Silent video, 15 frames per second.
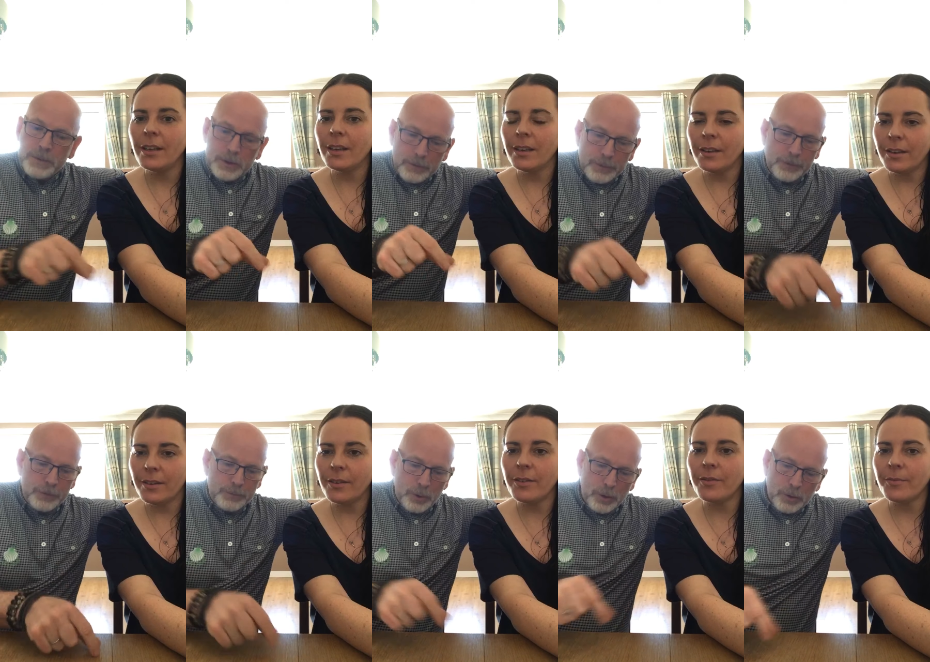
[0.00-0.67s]
Speaker 1: of the
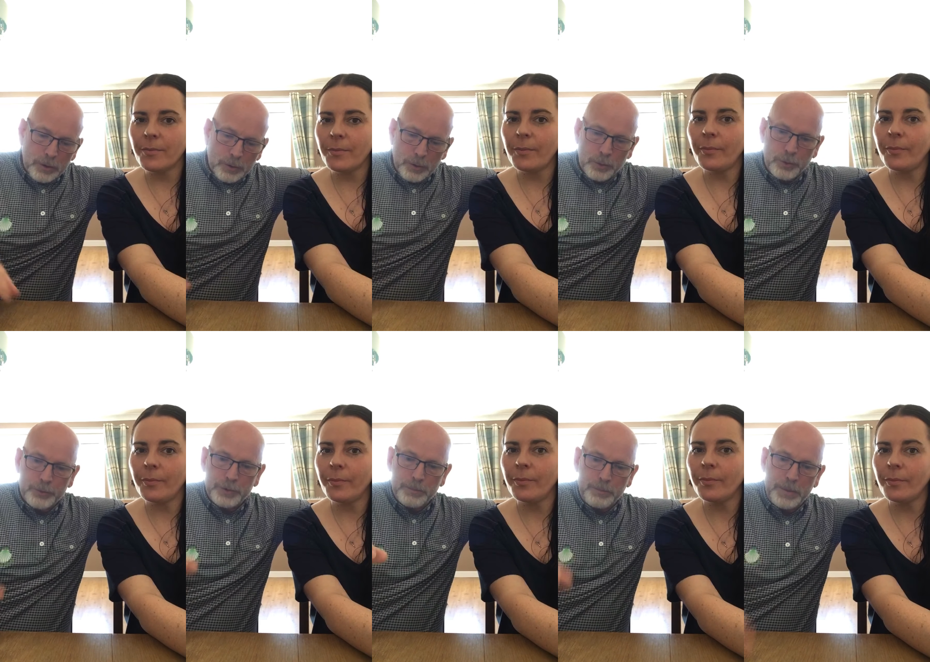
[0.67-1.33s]
smaller
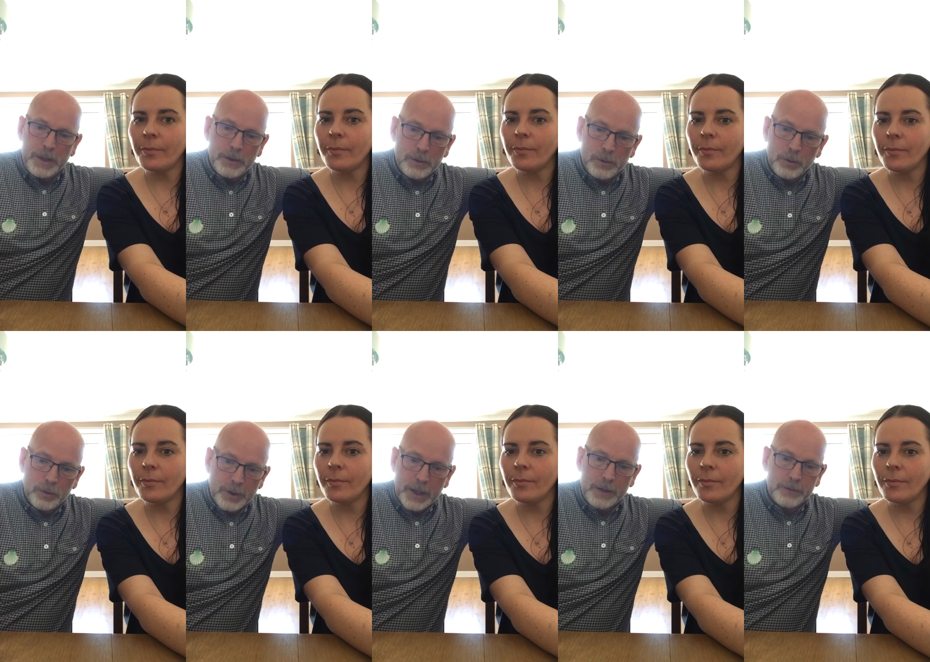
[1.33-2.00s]
goals, the big
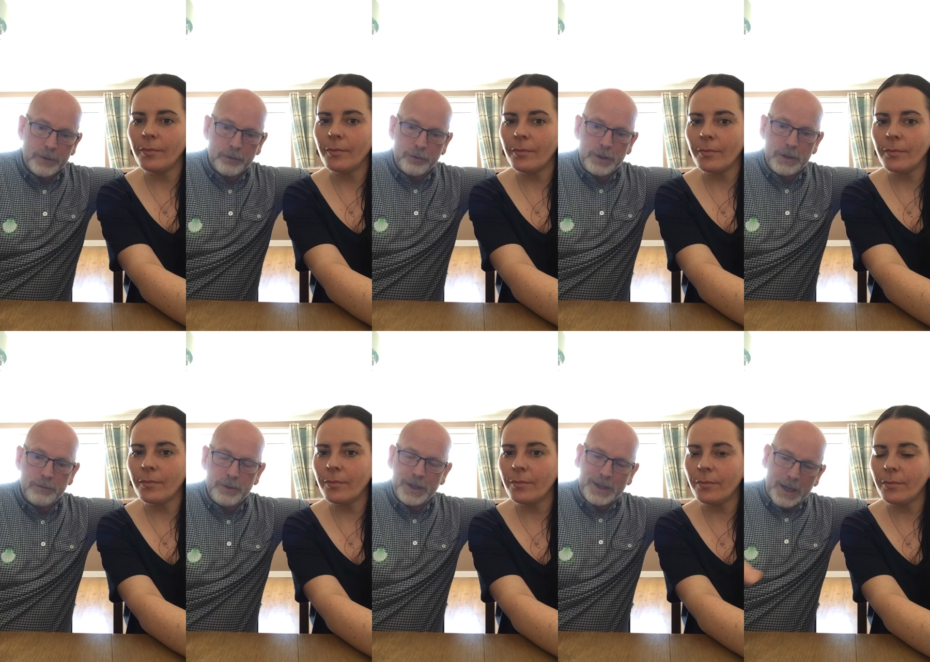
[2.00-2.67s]
goal gets
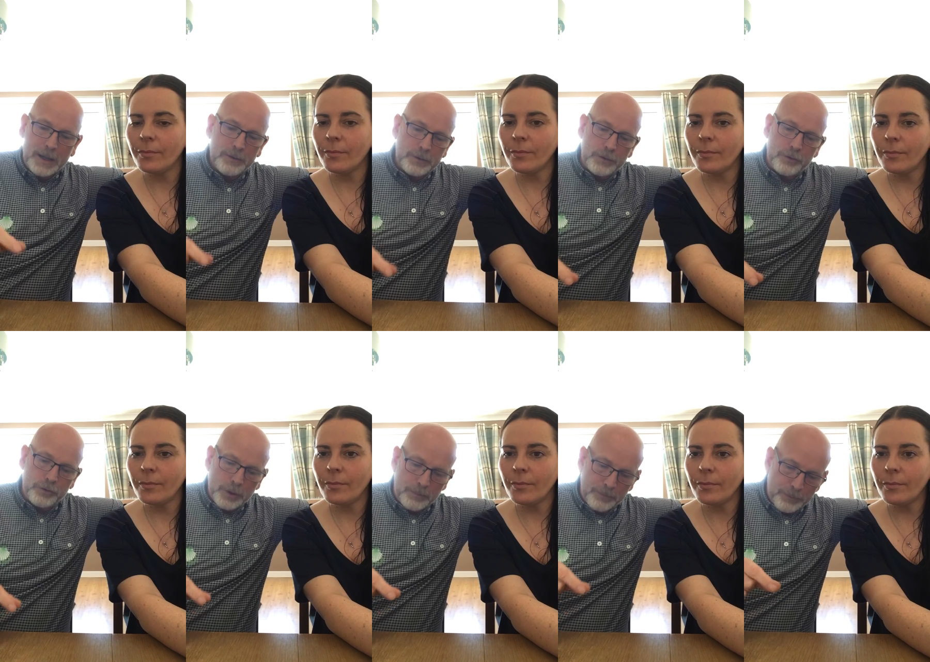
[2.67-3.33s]
achieved. You can't just
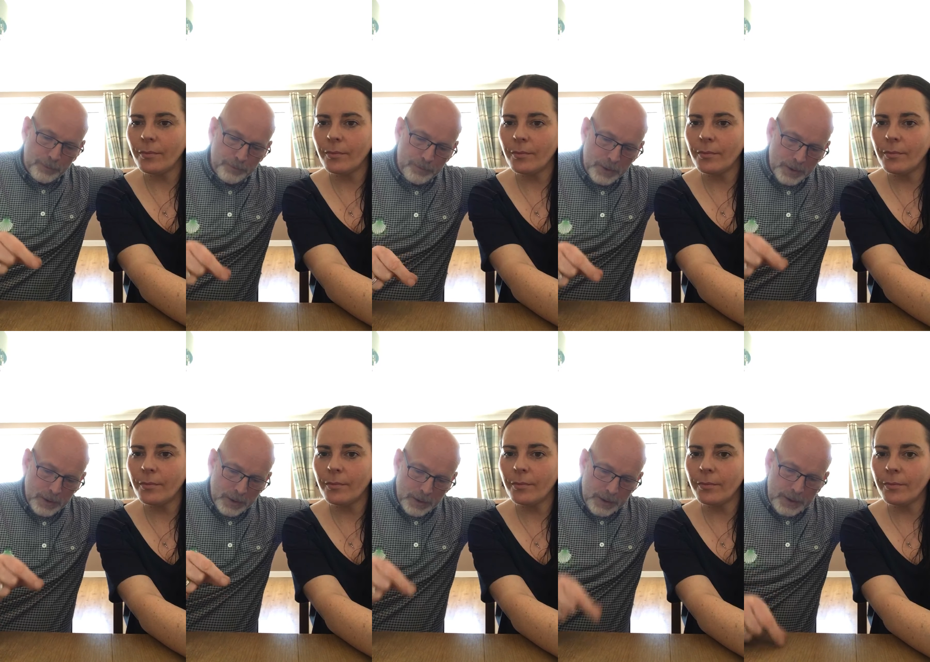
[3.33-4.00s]
jump from
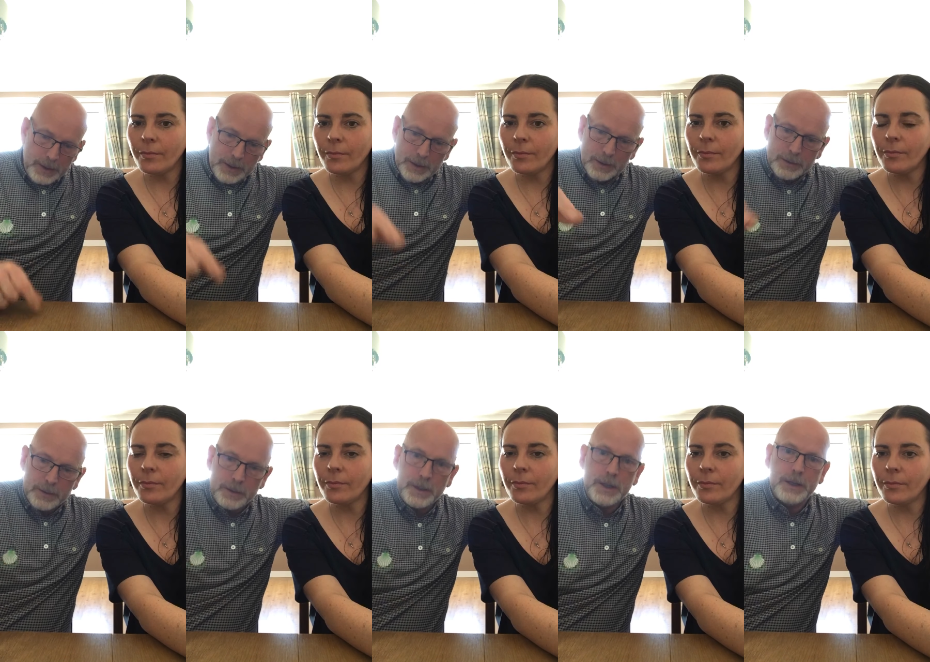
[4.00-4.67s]
here
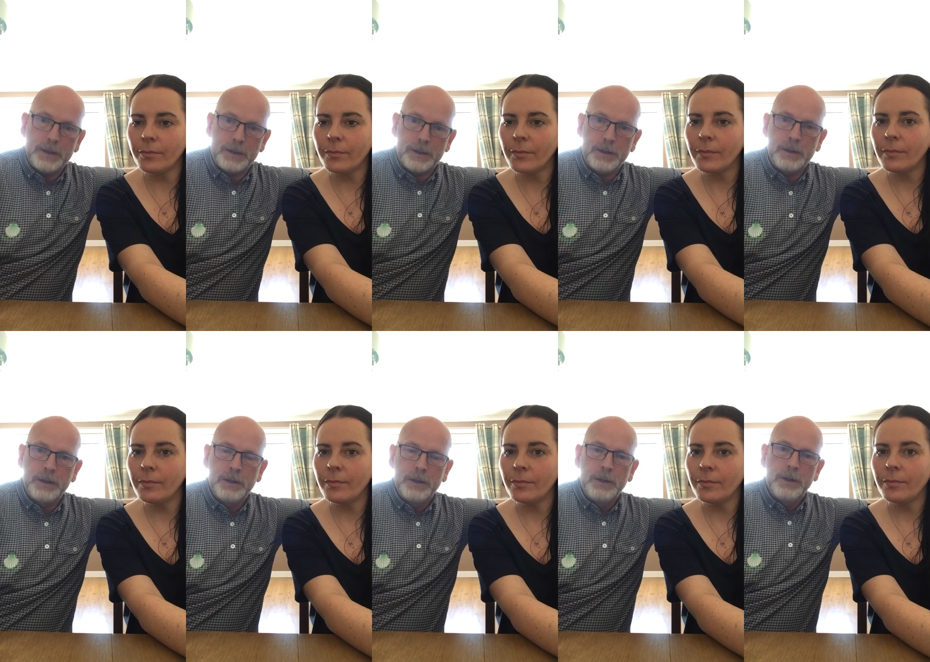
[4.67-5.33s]
to there.
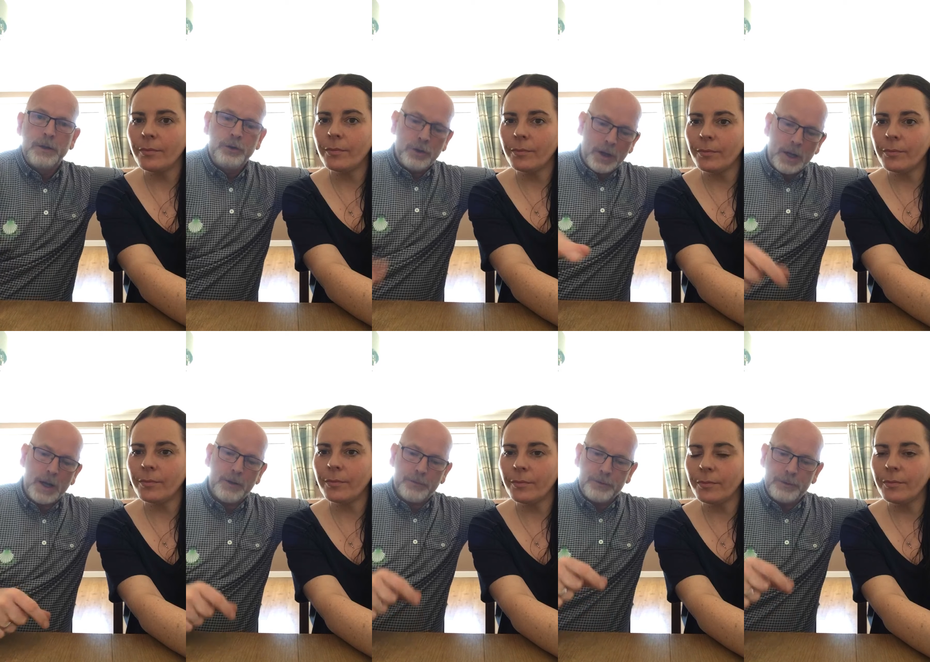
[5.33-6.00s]
You
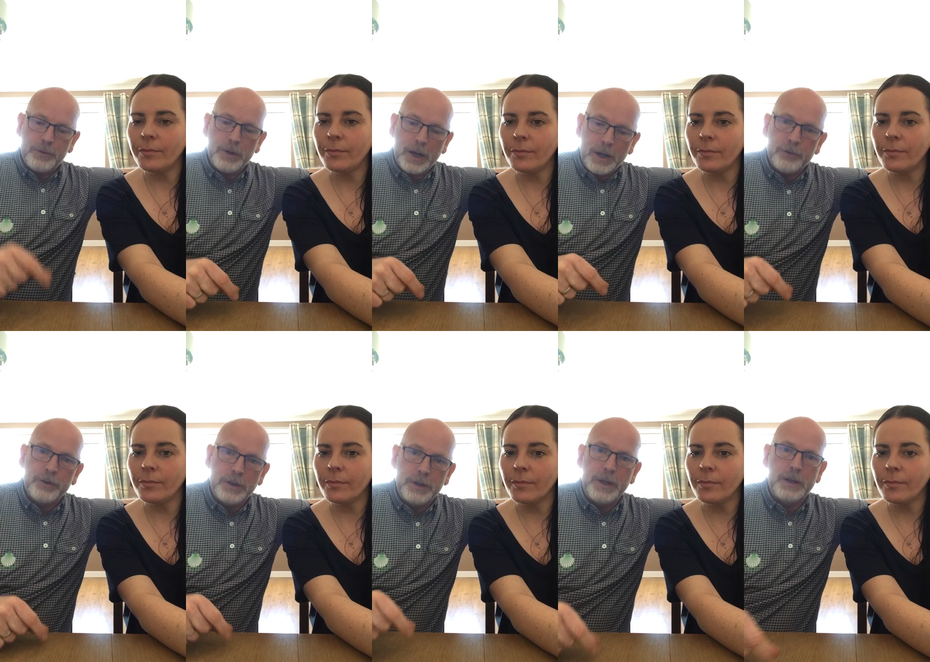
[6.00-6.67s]
have to
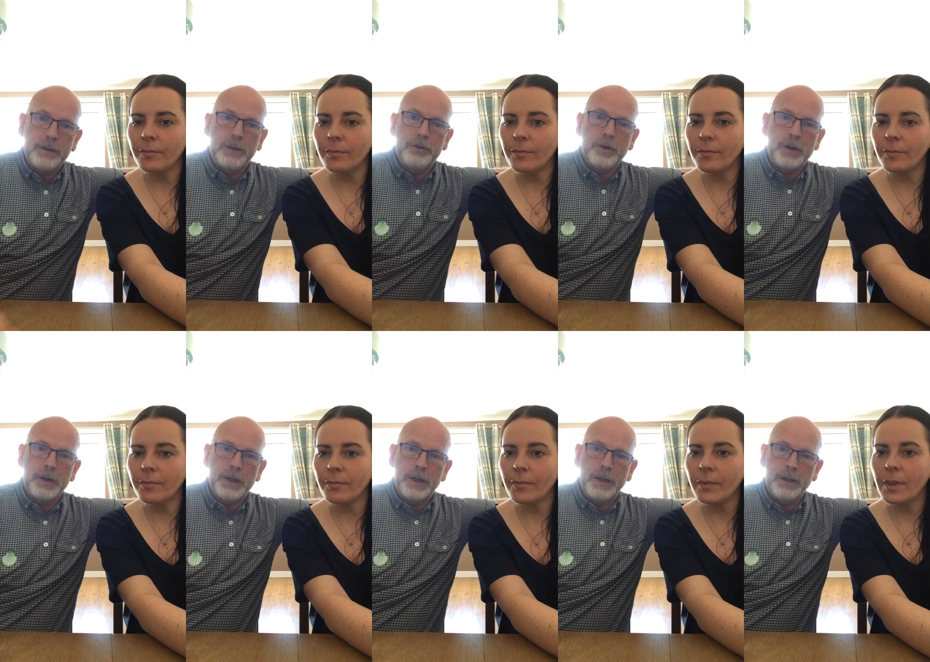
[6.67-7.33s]
actually take the journey.